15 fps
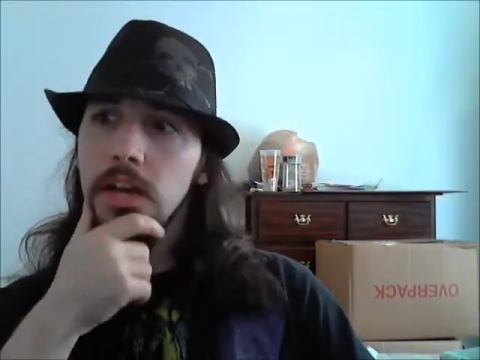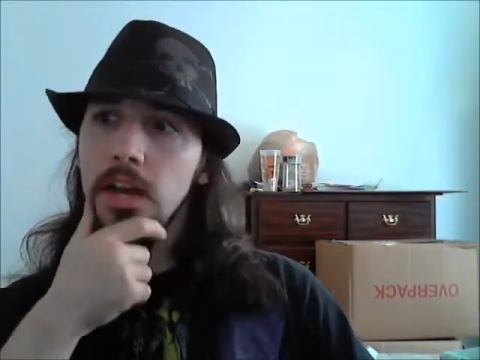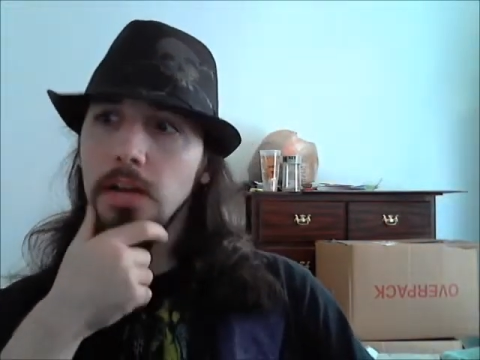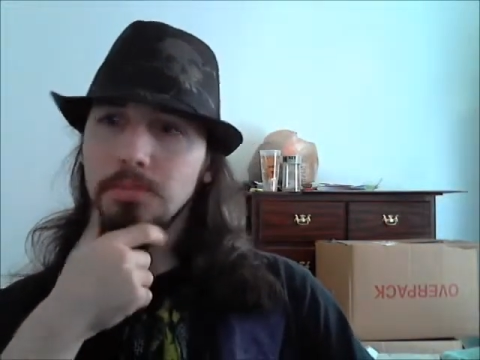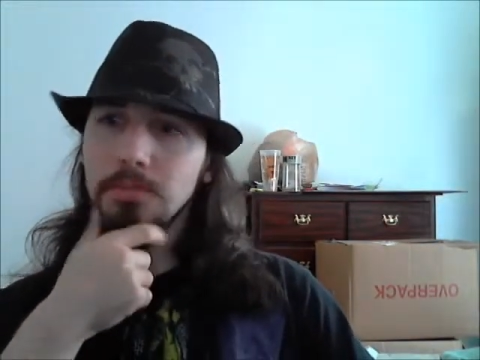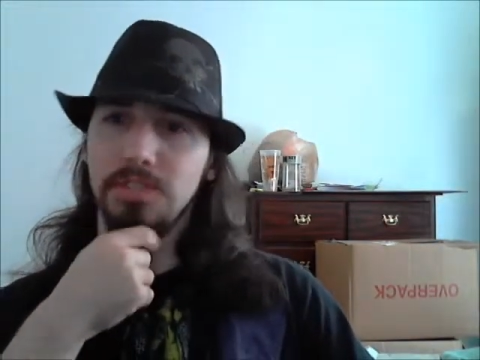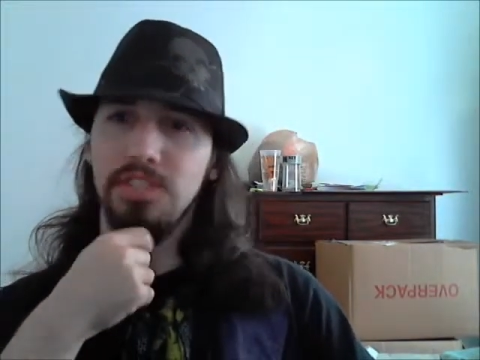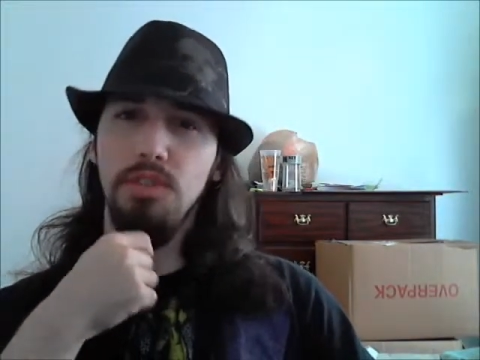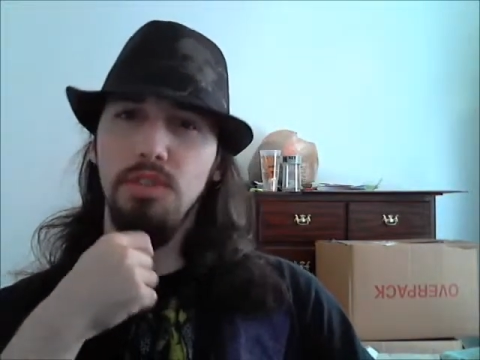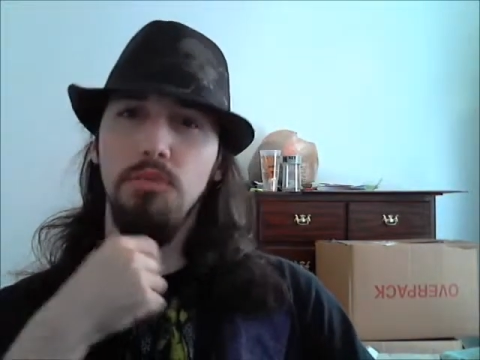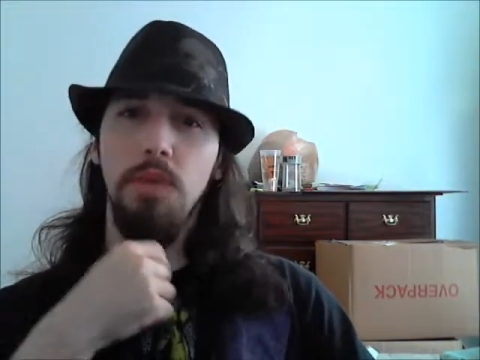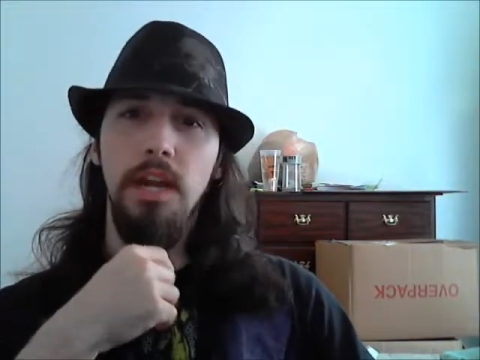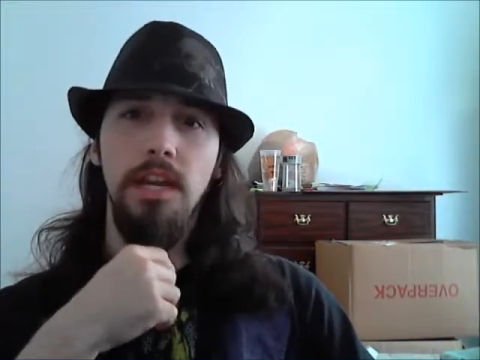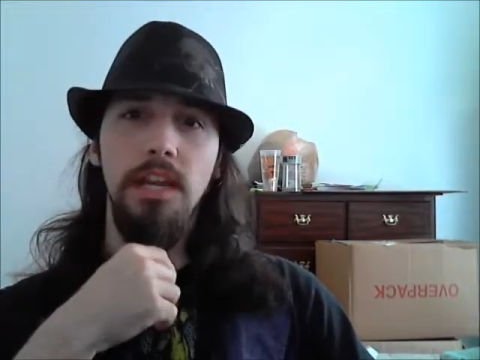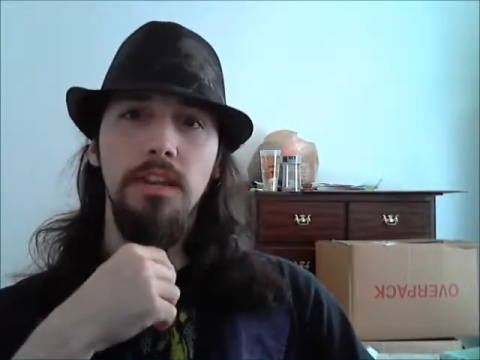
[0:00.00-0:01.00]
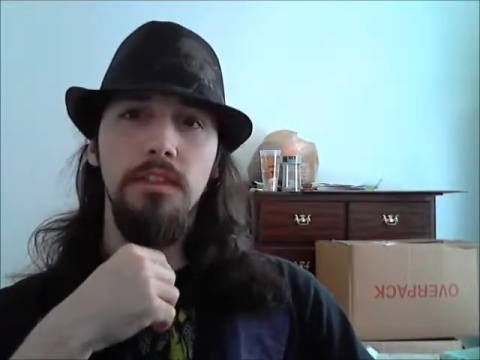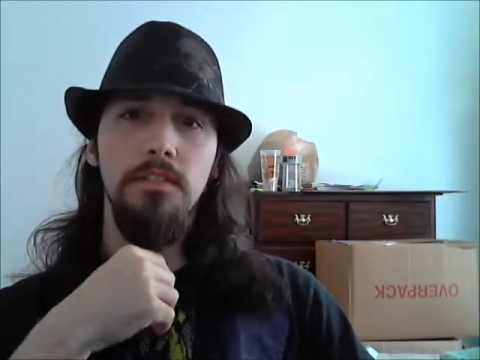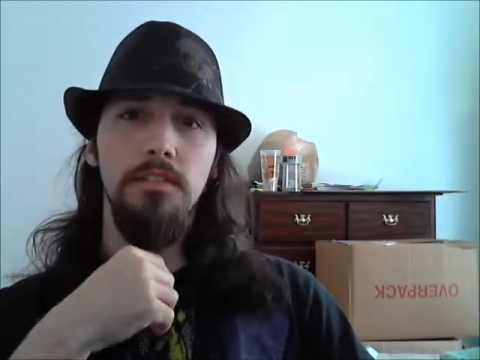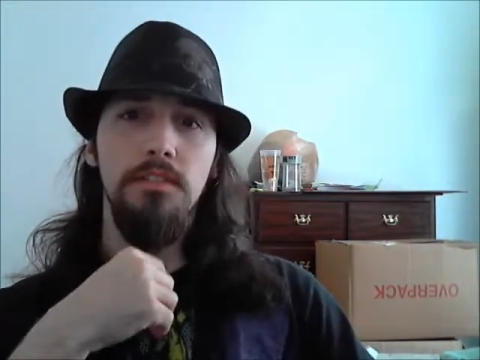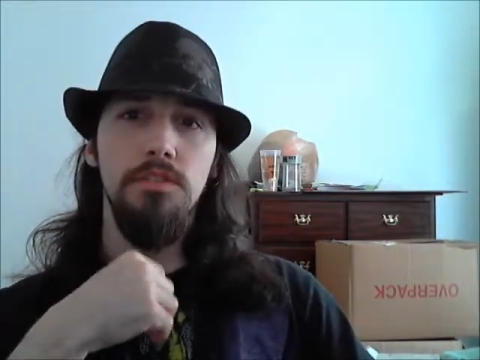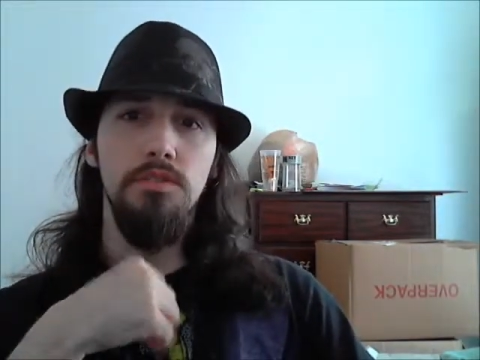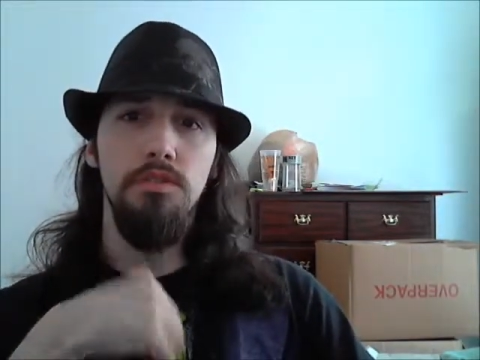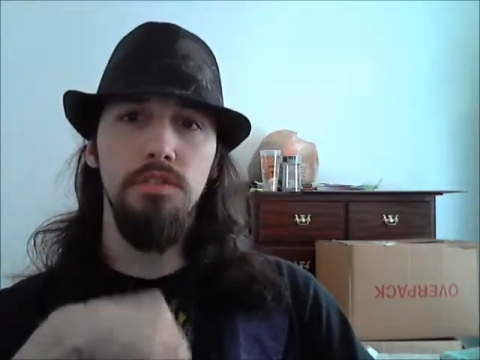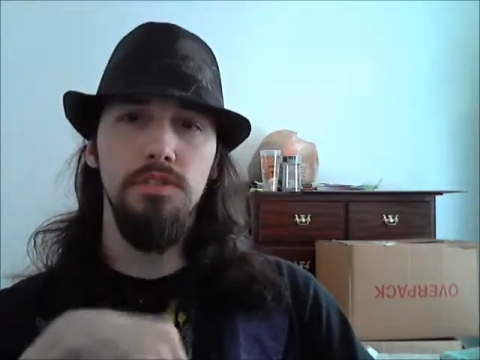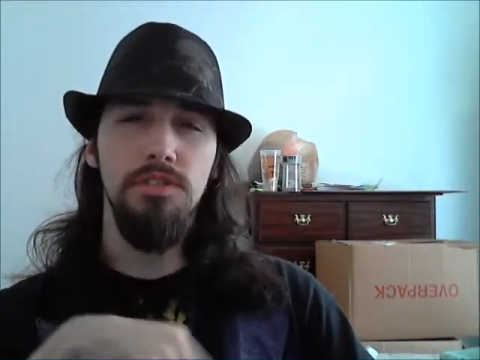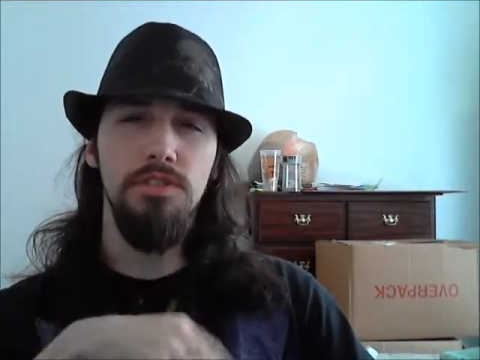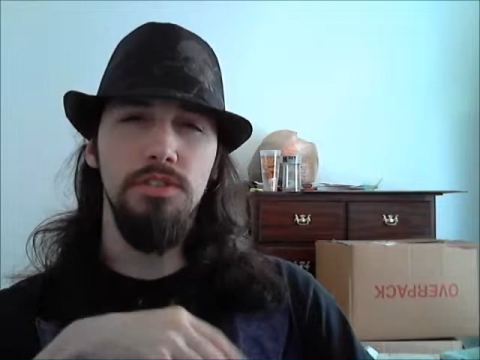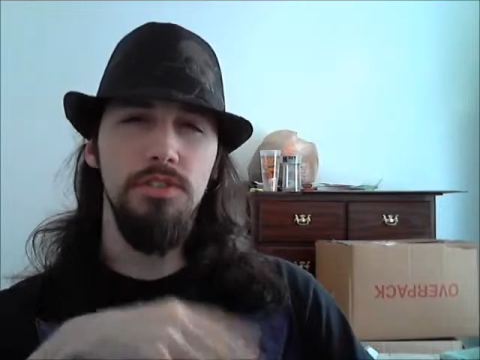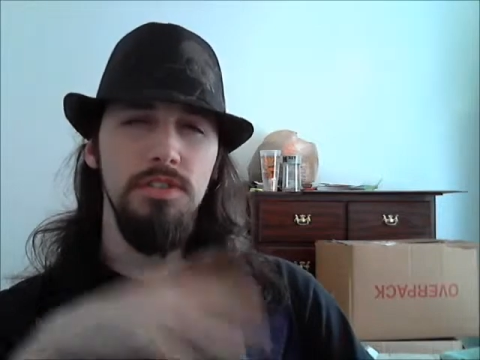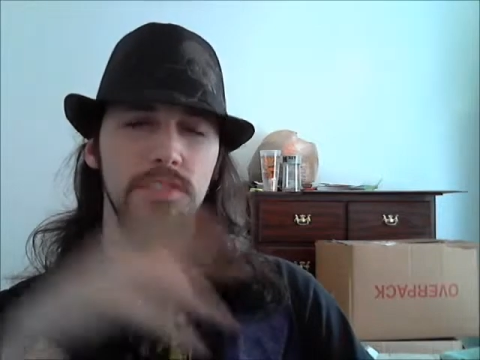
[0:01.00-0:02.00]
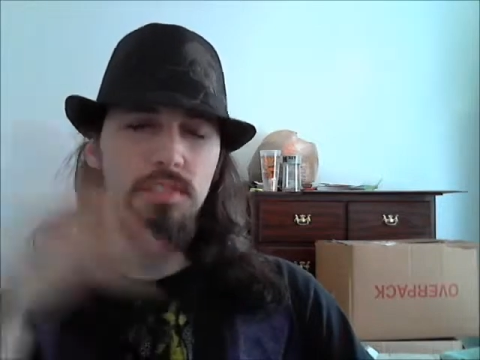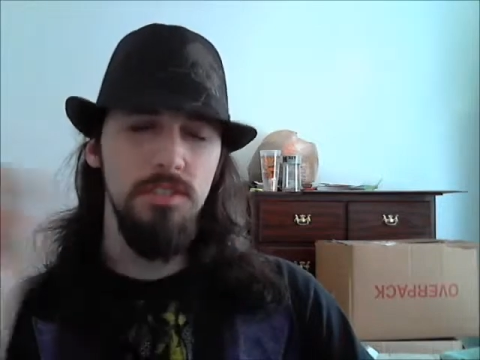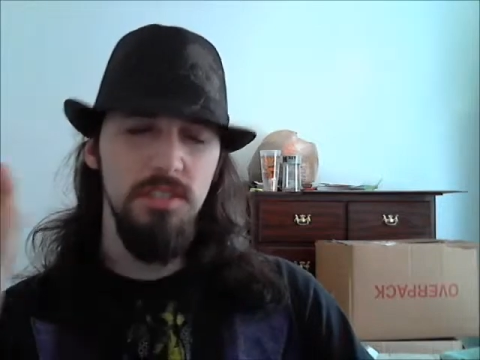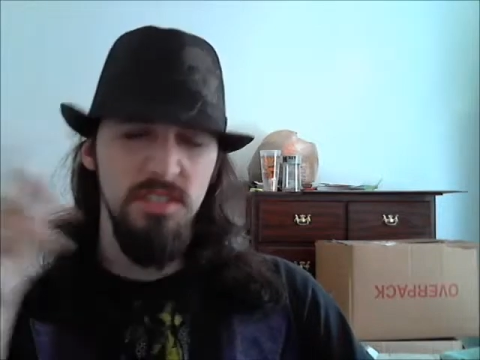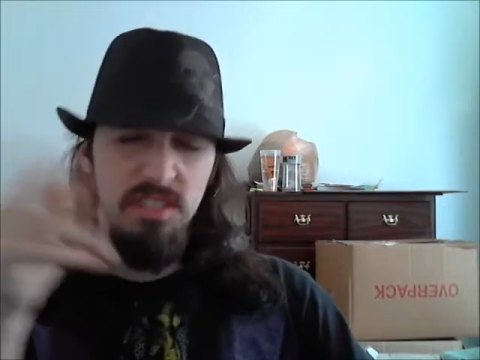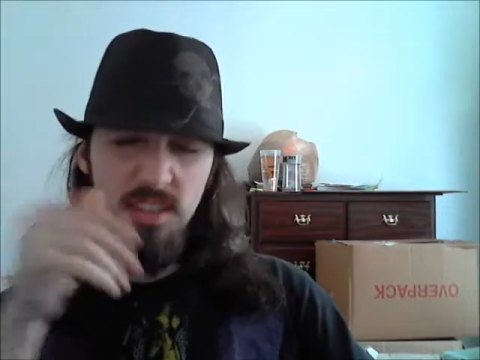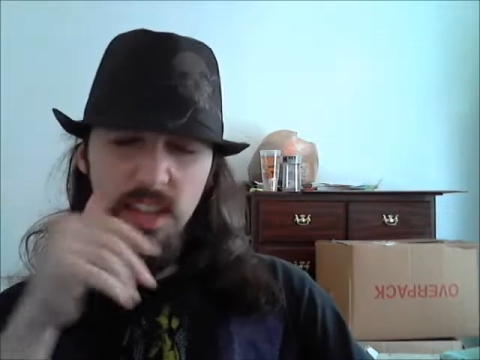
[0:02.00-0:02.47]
I'm still waiting towards